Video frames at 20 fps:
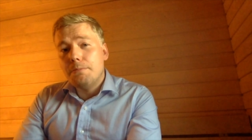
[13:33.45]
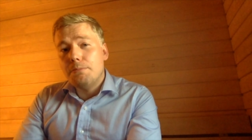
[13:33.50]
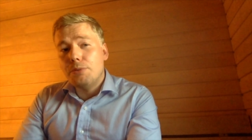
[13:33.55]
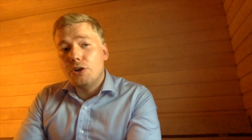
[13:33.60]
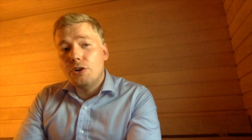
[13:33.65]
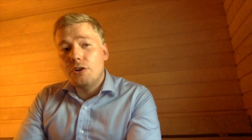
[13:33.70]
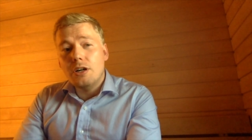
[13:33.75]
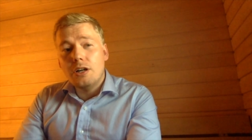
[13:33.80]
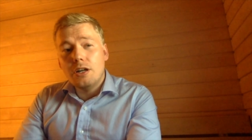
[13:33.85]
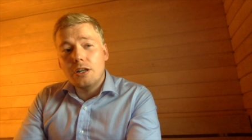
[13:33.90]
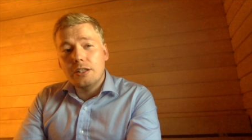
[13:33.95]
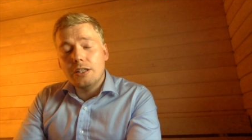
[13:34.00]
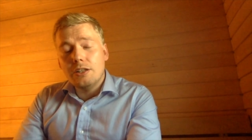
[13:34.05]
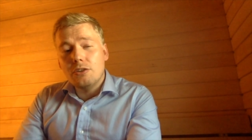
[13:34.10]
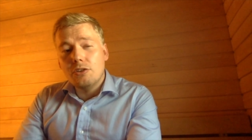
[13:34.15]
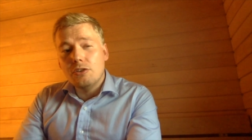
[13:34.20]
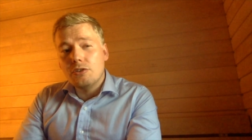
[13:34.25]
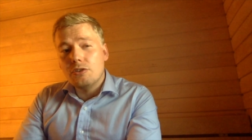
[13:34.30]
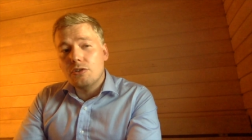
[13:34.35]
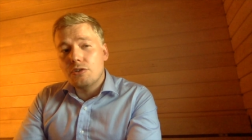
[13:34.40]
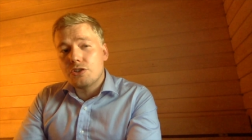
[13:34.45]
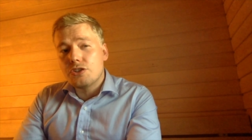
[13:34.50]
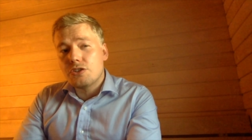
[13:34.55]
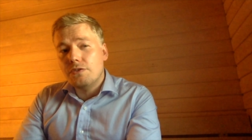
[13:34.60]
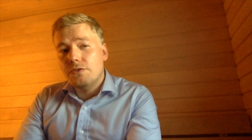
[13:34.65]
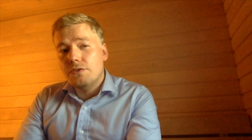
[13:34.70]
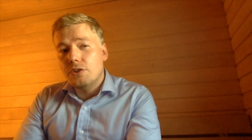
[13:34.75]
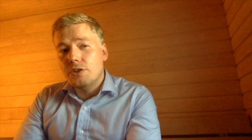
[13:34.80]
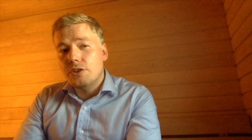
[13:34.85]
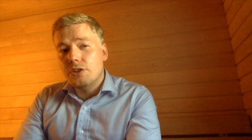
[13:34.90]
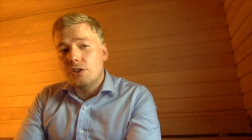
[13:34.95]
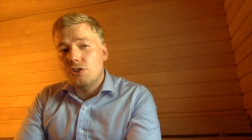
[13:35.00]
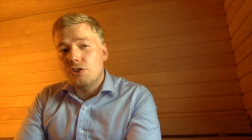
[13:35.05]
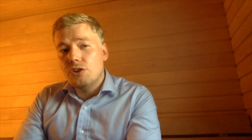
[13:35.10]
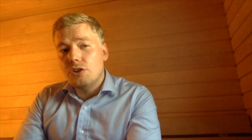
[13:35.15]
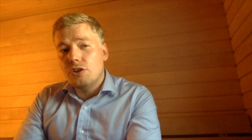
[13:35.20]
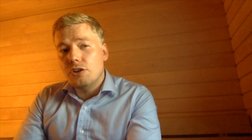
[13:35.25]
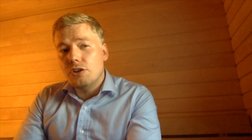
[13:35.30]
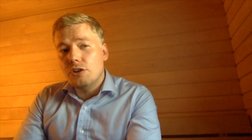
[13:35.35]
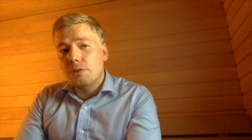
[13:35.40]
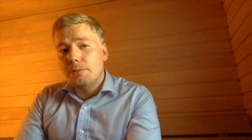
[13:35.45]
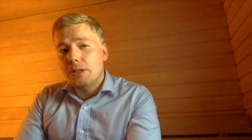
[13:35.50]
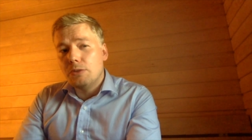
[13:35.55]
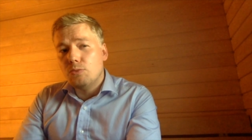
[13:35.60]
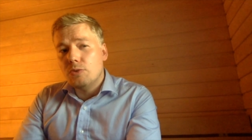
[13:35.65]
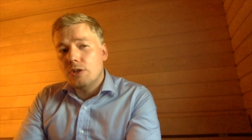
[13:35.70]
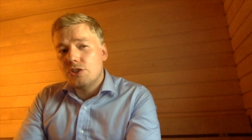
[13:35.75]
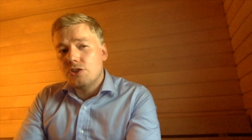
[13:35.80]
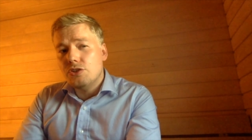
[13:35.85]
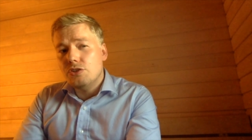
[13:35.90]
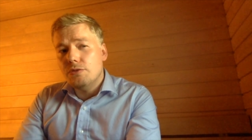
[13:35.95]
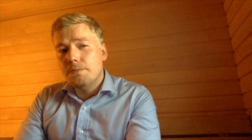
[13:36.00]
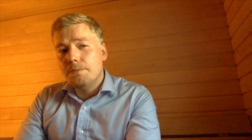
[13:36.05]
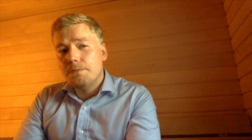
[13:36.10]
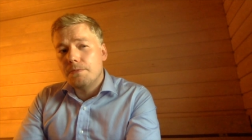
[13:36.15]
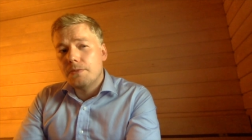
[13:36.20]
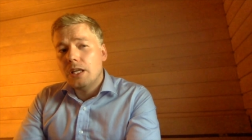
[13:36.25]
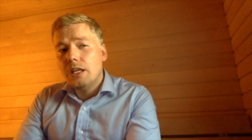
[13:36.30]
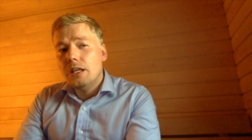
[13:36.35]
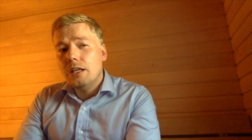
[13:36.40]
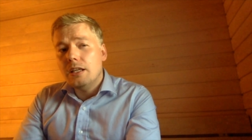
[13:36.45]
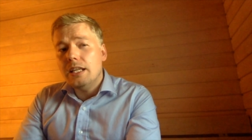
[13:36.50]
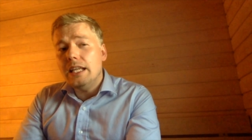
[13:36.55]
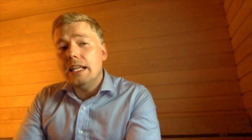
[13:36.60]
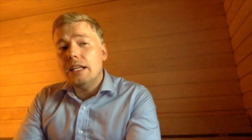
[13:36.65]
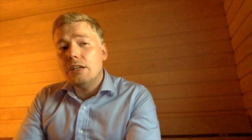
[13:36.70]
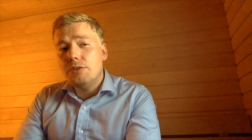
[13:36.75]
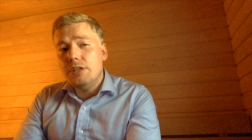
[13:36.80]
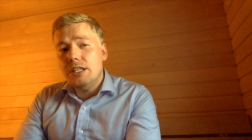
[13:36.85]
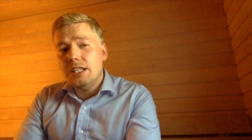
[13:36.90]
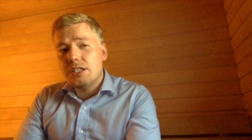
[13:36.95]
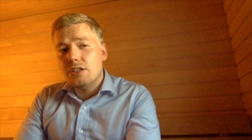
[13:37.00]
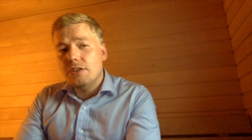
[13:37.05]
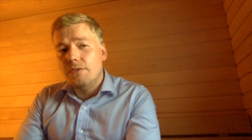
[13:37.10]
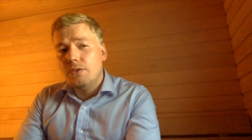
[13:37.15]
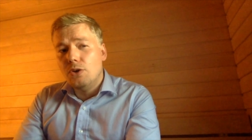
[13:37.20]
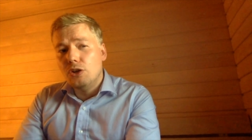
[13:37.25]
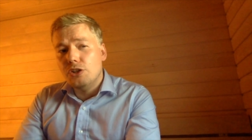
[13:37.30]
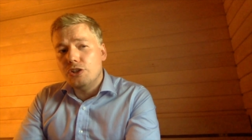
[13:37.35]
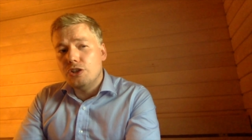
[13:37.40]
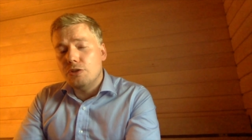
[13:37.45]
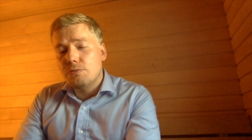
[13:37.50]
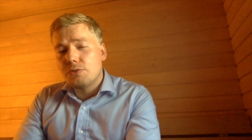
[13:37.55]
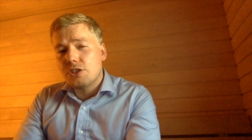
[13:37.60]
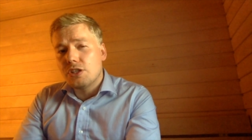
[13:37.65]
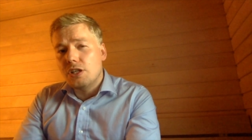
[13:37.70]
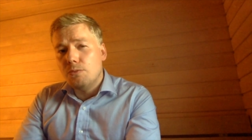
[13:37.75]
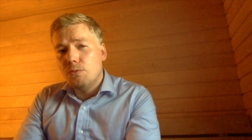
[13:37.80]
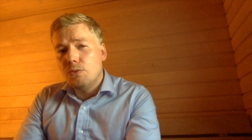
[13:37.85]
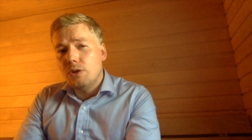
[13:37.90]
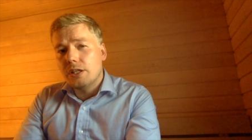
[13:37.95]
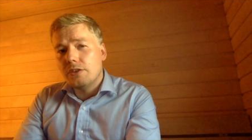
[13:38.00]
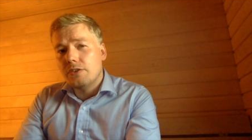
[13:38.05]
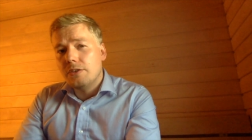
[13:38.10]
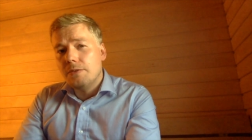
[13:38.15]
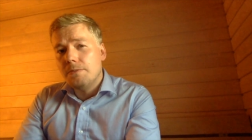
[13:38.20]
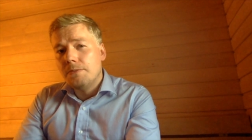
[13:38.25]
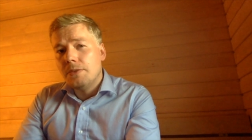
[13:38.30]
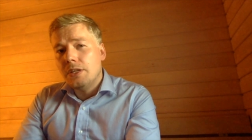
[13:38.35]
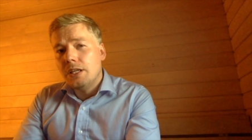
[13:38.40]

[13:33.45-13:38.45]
per article cost for the journal, but once you increase the volume somewhat,